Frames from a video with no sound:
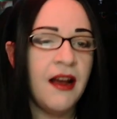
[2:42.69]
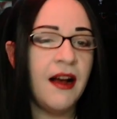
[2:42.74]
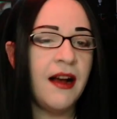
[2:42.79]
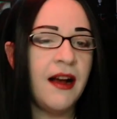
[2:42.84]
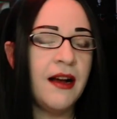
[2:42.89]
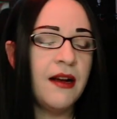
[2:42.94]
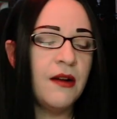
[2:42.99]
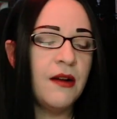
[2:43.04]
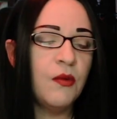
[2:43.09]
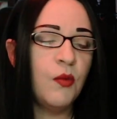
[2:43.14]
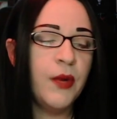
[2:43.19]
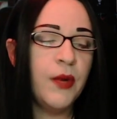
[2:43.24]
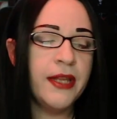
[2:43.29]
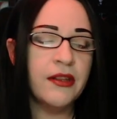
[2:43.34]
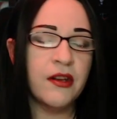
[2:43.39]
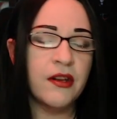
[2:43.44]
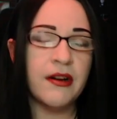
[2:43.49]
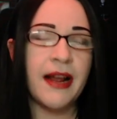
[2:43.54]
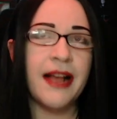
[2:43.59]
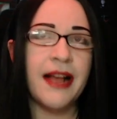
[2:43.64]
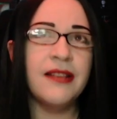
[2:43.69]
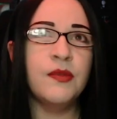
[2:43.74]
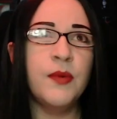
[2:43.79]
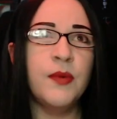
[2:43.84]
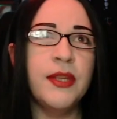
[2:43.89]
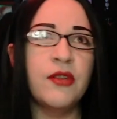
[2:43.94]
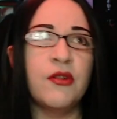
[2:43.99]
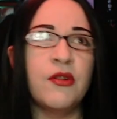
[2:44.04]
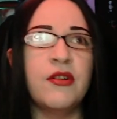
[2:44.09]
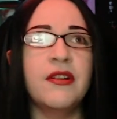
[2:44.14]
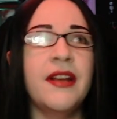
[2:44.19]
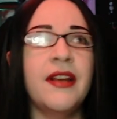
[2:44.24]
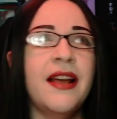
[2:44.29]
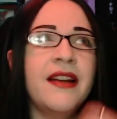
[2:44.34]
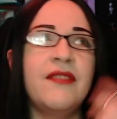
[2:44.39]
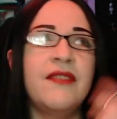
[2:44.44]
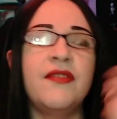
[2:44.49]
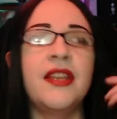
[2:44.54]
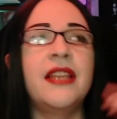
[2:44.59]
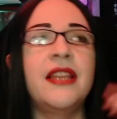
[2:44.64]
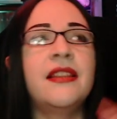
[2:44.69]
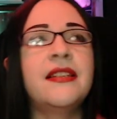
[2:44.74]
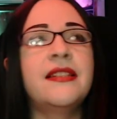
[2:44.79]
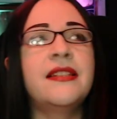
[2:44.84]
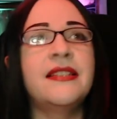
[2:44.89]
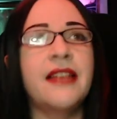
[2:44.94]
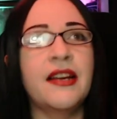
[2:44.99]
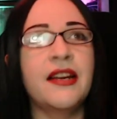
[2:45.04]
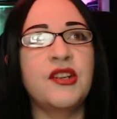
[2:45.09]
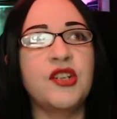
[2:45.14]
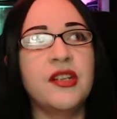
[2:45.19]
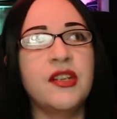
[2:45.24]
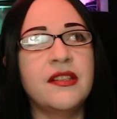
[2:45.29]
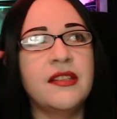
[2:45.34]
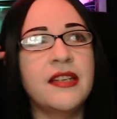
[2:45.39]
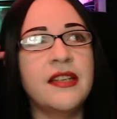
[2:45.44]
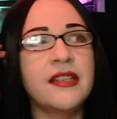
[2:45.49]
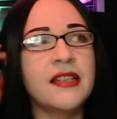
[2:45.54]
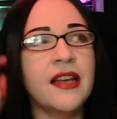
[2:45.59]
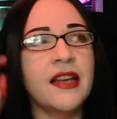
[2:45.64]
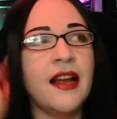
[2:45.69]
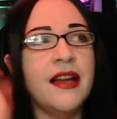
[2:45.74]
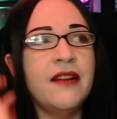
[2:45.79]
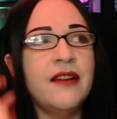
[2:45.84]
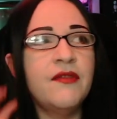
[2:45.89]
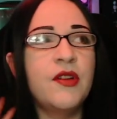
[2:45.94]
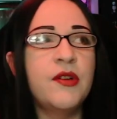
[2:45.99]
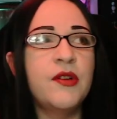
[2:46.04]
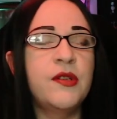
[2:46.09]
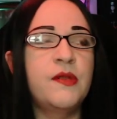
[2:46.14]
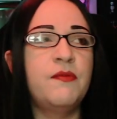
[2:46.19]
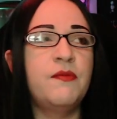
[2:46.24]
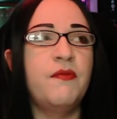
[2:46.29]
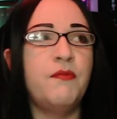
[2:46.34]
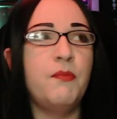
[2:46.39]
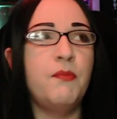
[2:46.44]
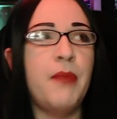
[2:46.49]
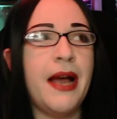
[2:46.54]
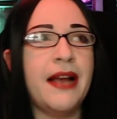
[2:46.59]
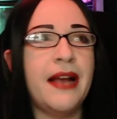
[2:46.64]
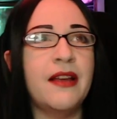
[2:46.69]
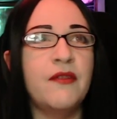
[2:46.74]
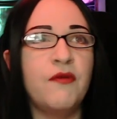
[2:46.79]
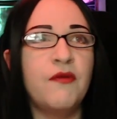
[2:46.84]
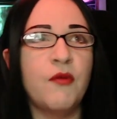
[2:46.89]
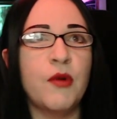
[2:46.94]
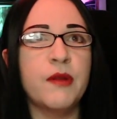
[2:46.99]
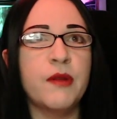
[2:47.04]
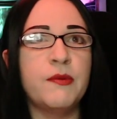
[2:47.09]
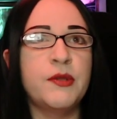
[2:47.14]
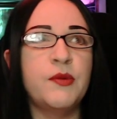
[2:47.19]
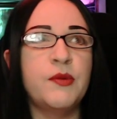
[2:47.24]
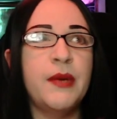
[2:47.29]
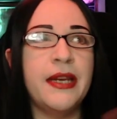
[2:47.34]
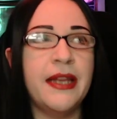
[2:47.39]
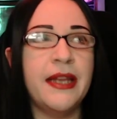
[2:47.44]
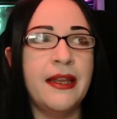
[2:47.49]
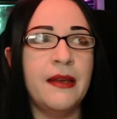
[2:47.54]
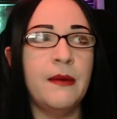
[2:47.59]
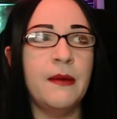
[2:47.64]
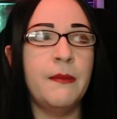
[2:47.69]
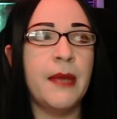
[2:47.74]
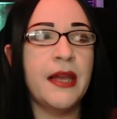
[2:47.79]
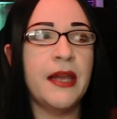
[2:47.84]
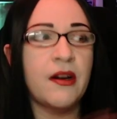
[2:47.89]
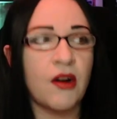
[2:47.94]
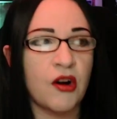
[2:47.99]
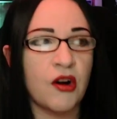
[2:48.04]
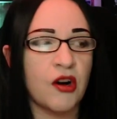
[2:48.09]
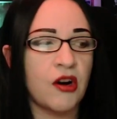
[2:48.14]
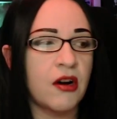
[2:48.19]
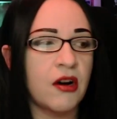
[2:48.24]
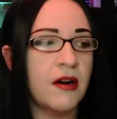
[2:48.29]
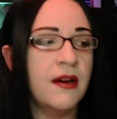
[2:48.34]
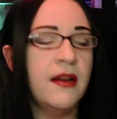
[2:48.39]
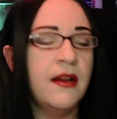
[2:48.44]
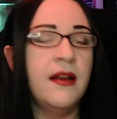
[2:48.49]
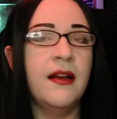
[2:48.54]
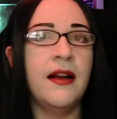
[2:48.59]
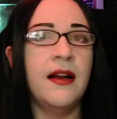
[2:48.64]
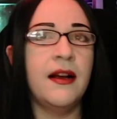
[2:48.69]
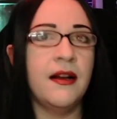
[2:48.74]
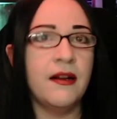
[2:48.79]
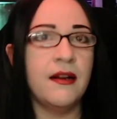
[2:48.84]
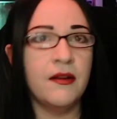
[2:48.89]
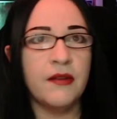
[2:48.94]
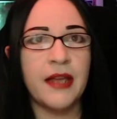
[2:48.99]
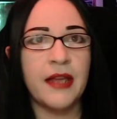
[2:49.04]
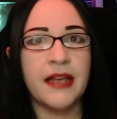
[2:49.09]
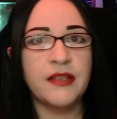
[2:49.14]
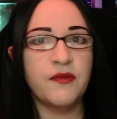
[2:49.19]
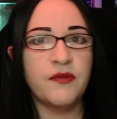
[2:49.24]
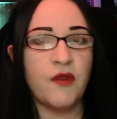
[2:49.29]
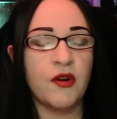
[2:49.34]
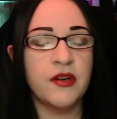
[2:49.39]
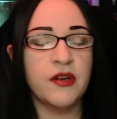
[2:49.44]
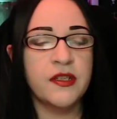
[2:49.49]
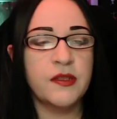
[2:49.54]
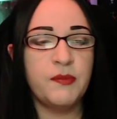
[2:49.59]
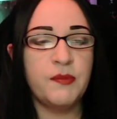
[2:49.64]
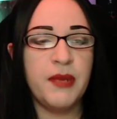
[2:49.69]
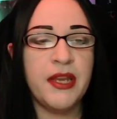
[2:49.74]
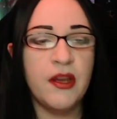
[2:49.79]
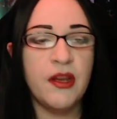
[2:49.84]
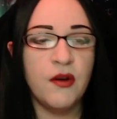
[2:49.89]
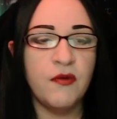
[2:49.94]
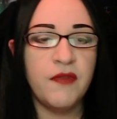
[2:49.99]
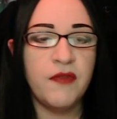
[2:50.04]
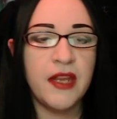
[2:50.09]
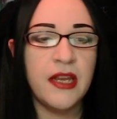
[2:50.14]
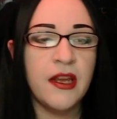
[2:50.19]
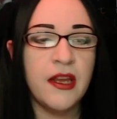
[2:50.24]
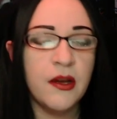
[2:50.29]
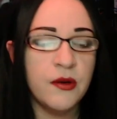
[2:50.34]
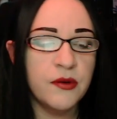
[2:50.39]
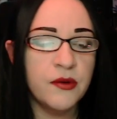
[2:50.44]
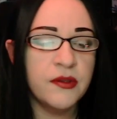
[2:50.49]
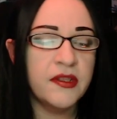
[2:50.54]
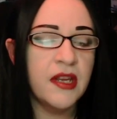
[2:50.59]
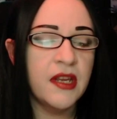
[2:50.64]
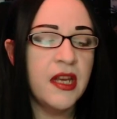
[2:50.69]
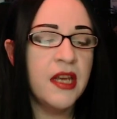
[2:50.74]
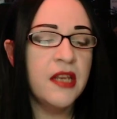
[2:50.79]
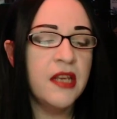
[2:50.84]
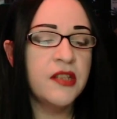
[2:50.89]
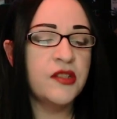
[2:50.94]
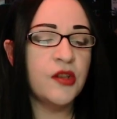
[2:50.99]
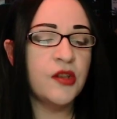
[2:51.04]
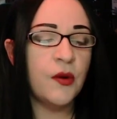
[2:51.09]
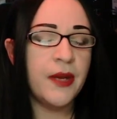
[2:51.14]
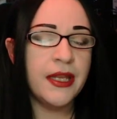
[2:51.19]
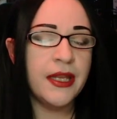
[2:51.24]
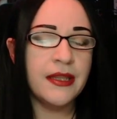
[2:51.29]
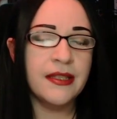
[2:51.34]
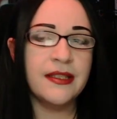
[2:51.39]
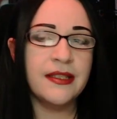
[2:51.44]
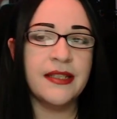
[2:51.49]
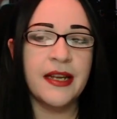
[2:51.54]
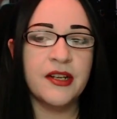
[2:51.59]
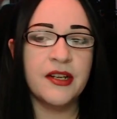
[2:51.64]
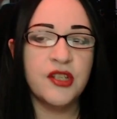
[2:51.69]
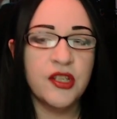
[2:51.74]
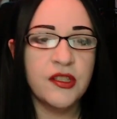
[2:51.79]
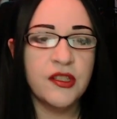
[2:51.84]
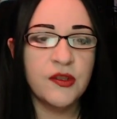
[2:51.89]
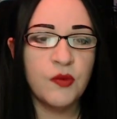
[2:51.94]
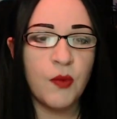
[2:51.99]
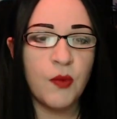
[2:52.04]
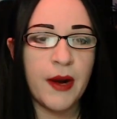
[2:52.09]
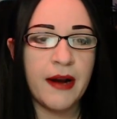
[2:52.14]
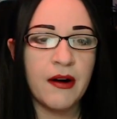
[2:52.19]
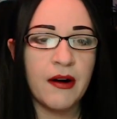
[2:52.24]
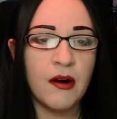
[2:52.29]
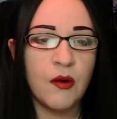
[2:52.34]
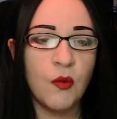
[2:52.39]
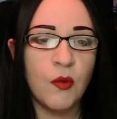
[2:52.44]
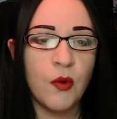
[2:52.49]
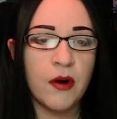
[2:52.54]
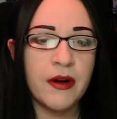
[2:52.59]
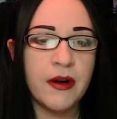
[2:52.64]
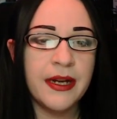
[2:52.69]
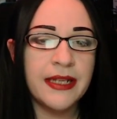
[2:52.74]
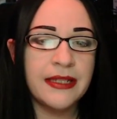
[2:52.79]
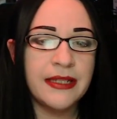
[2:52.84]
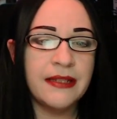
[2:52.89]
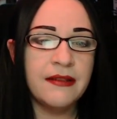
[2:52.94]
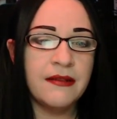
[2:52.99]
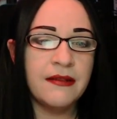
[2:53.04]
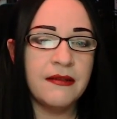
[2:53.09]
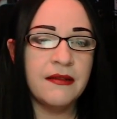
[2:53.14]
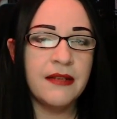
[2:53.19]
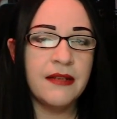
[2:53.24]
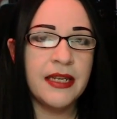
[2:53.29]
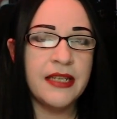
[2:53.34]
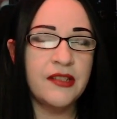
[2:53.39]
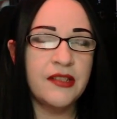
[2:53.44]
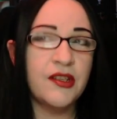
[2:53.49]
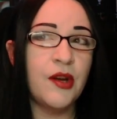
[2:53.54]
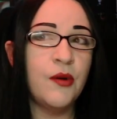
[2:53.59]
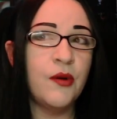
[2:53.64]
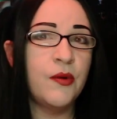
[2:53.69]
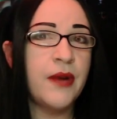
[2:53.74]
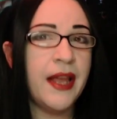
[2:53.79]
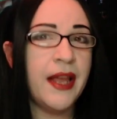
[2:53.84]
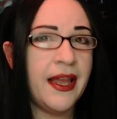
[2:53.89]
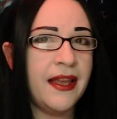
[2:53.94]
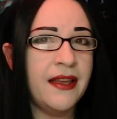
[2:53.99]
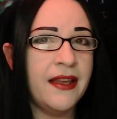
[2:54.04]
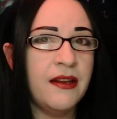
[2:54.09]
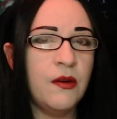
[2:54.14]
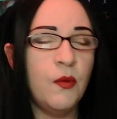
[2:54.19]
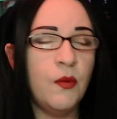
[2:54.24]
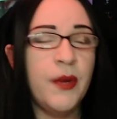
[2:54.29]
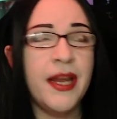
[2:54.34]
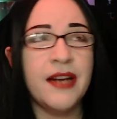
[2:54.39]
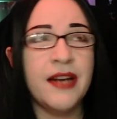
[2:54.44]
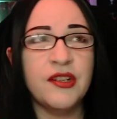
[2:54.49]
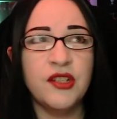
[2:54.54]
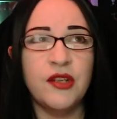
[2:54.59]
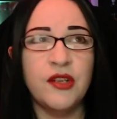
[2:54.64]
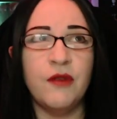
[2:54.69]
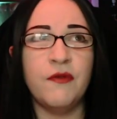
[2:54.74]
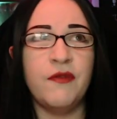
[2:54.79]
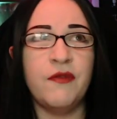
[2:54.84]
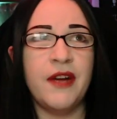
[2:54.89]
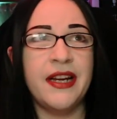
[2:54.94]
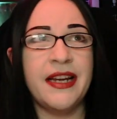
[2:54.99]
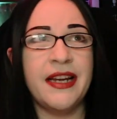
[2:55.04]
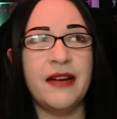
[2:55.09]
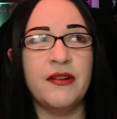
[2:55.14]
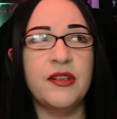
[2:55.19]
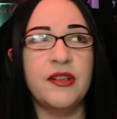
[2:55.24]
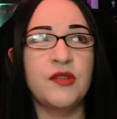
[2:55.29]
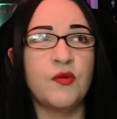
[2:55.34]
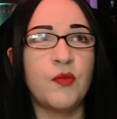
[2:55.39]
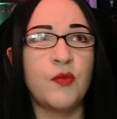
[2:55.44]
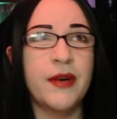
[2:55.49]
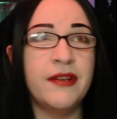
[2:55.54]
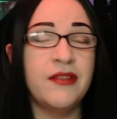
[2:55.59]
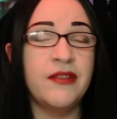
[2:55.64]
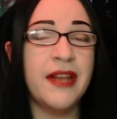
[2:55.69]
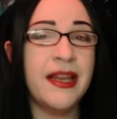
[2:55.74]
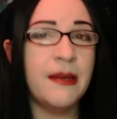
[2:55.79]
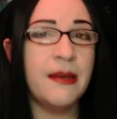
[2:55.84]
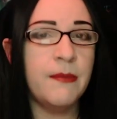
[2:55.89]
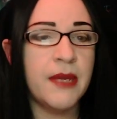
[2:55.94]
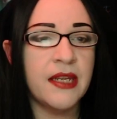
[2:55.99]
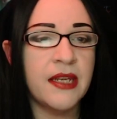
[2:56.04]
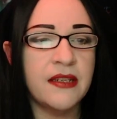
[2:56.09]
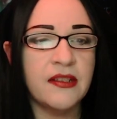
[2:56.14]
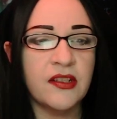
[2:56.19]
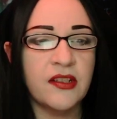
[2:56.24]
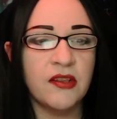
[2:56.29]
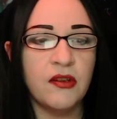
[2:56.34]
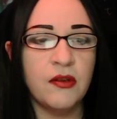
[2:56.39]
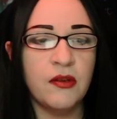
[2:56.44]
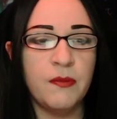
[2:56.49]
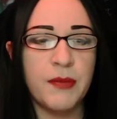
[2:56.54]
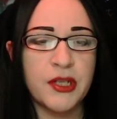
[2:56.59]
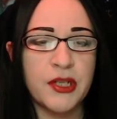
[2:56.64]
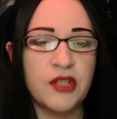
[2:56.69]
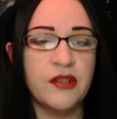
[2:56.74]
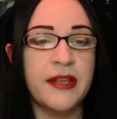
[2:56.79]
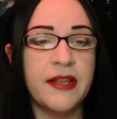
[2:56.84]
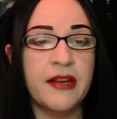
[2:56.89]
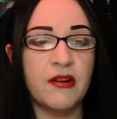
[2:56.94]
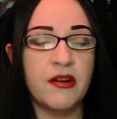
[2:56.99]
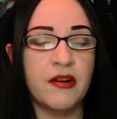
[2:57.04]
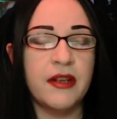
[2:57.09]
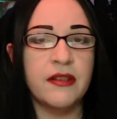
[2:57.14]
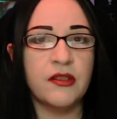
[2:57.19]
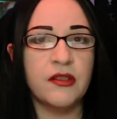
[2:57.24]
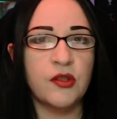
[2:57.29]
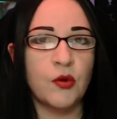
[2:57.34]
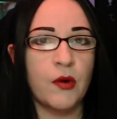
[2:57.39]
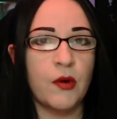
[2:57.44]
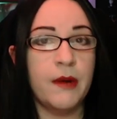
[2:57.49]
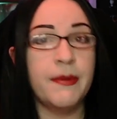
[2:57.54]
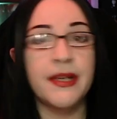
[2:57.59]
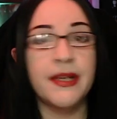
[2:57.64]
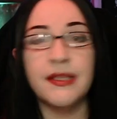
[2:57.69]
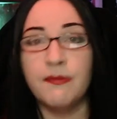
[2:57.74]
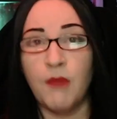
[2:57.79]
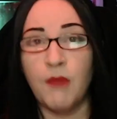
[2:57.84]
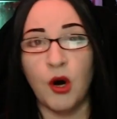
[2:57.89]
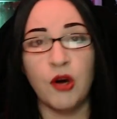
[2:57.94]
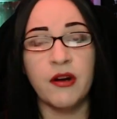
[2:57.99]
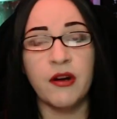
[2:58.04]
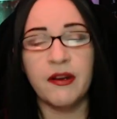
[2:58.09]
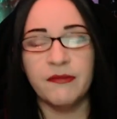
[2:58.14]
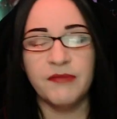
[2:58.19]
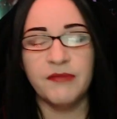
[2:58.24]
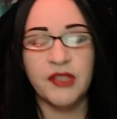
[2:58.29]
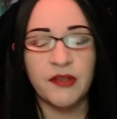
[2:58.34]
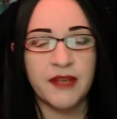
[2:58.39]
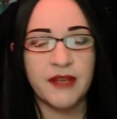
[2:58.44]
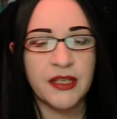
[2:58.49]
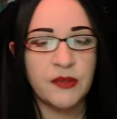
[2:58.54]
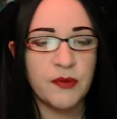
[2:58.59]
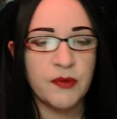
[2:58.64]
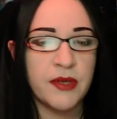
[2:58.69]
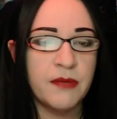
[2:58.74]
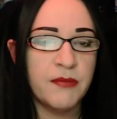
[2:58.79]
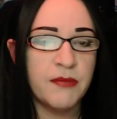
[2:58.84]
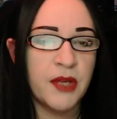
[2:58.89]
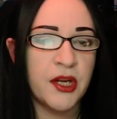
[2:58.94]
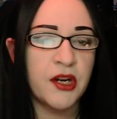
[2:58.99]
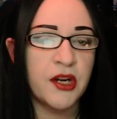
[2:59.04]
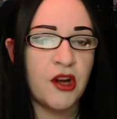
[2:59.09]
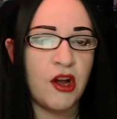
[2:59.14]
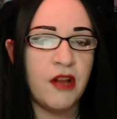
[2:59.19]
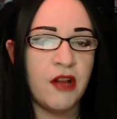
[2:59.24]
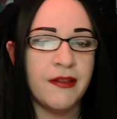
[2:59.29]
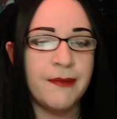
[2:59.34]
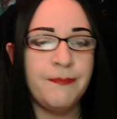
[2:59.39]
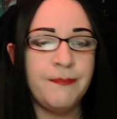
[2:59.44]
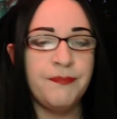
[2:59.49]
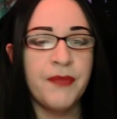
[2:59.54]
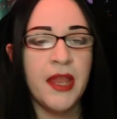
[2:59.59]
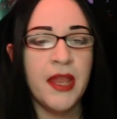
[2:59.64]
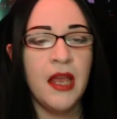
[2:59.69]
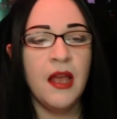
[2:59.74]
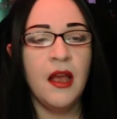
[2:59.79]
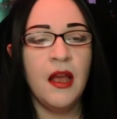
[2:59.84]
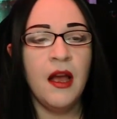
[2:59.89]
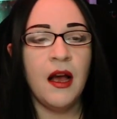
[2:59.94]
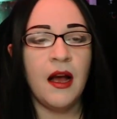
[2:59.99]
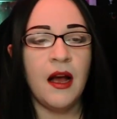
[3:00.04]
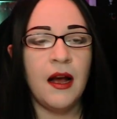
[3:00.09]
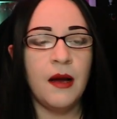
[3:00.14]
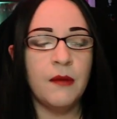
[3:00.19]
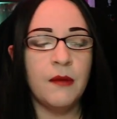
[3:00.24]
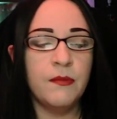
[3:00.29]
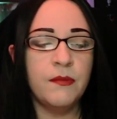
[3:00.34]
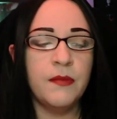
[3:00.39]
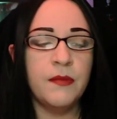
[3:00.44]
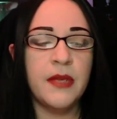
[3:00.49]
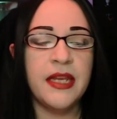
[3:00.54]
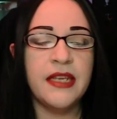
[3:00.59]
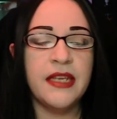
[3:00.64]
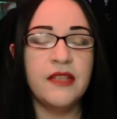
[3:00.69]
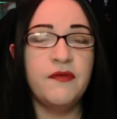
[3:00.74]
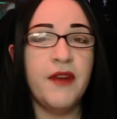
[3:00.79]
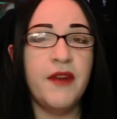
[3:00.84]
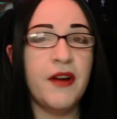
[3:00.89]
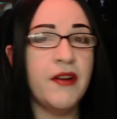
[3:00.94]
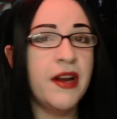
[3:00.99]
As we learn kind of in the sections, because it kind of goes back and forth between him and her as far as POV goes. So in the sections where we're in his own head, we actually don't find out his real name until much later in the story, but it's Mark, so that's what I'm gonna call him. He's very